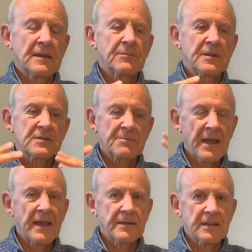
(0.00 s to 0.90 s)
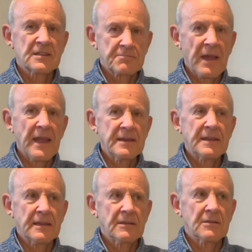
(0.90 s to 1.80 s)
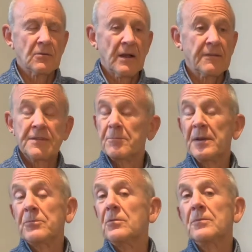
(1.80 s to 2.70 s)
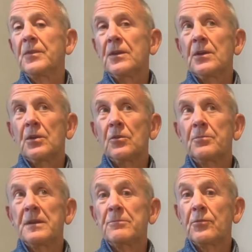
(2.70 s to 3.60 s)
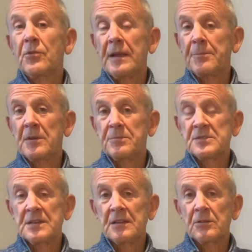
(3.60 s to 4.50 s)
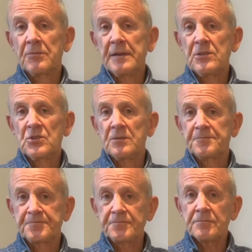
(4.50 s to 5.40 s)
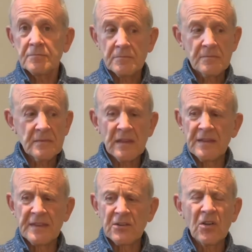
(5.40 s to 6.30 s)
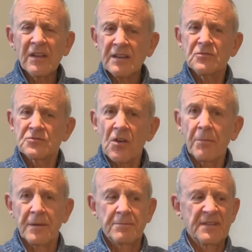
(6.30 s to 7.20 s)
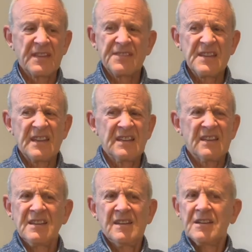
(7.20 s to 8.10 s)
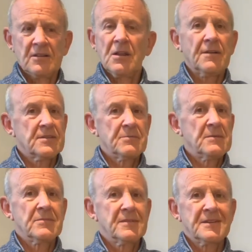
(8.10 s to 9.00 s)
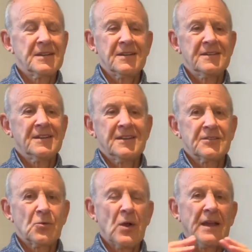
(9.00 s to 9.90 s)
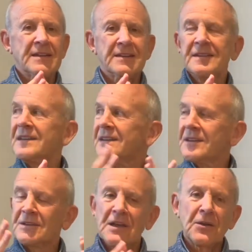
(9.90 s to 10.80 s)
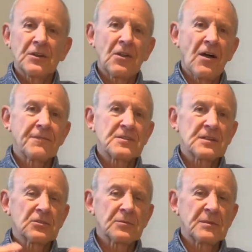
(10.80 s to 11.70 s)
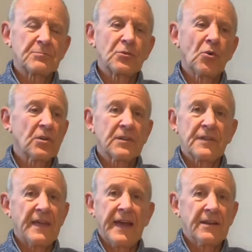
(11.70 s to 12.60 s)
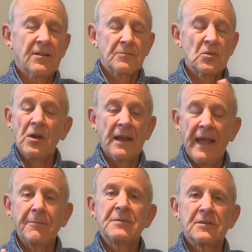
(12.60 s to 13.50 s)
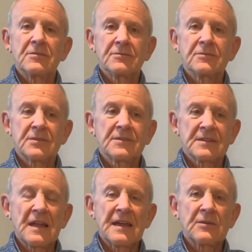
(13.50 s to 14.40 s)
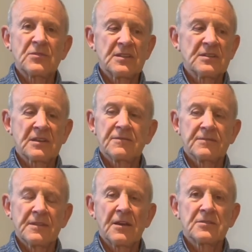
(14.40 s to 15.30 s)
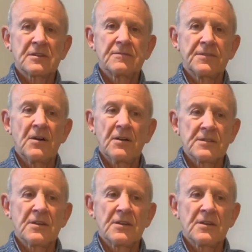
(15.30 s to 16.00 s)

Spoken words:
But it's about expanding your way of thinking. People who have been brought up in a particular religion, and they're not going to drop it, but they're thinking life's a bit, the way to go in life is a little bit broader than that. And not happy with staying within those confines.